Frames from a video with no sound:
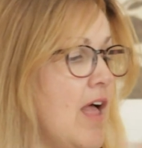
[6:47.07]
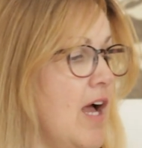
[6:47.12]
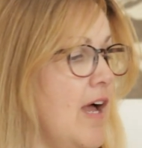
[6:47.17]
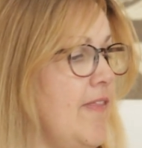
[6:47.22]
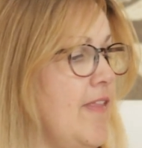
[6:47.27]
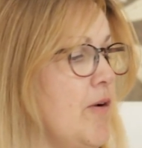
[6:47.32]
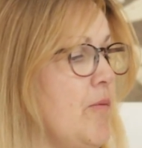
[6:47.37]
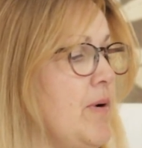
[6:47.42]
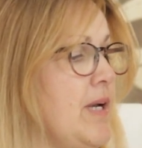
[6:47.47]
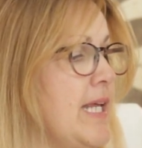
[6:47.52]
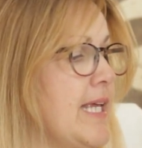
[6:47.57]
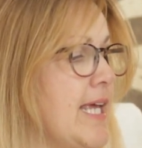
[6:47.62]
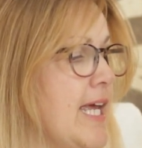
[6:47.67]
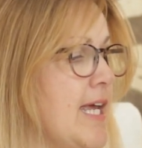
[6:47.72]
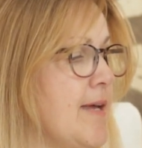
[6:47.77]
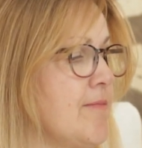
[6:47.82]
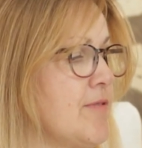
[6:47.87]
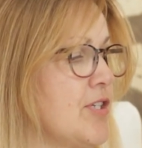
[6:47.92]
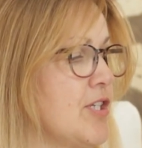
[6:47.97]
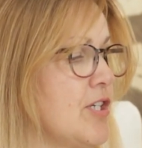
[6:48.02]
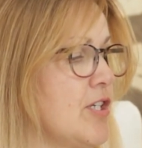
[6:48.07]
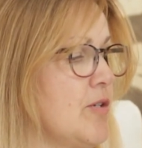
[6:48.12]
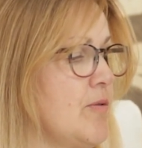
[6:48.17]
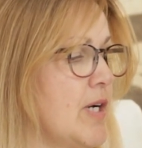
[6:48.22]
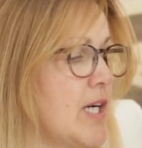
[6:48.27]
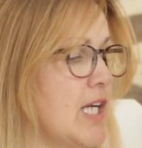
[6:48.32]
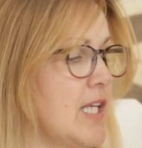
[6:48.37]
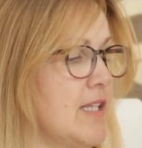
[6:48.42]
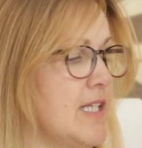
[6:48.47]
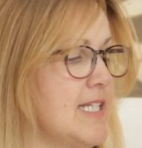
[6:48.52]
And then when he came to
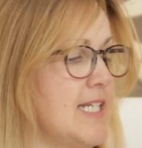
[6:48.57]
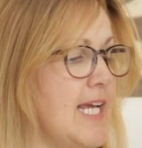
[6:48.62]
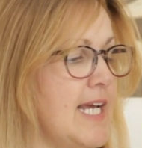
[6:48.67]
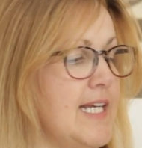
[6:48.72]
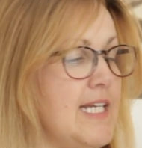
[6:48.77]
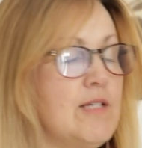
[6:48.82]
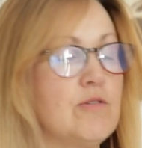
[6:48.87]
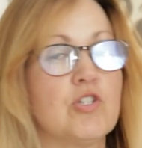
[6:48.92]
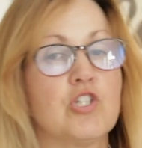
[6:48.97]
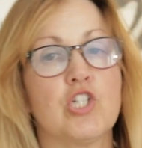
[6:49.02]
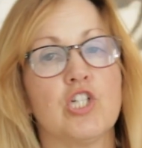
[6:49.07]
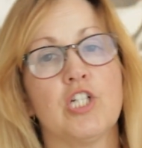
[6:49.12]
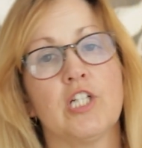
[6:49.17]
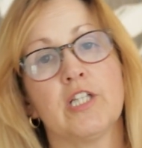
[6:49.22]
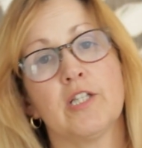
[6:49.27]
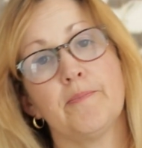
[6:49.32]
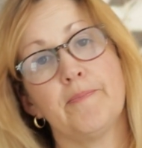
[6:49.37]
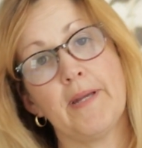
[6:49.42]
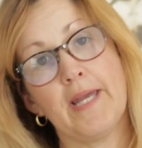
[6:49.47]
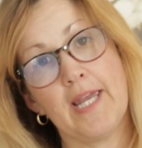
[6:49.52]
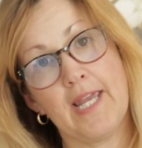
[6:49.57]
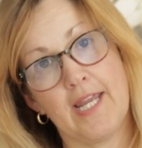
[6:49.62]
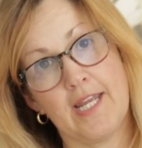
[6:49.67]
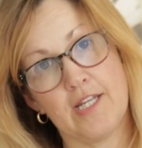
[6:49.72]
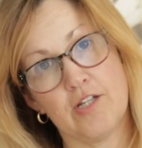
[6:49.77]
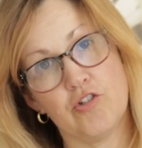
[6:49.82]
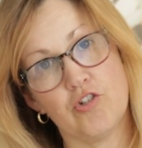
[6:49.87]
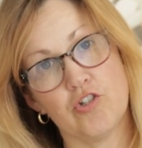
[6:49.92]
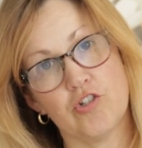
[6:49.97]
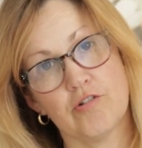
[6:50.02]
another day and he was turning the
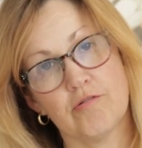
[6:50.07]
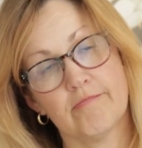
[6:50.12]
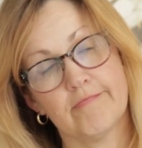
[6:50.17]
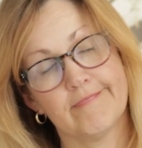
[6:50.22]
page,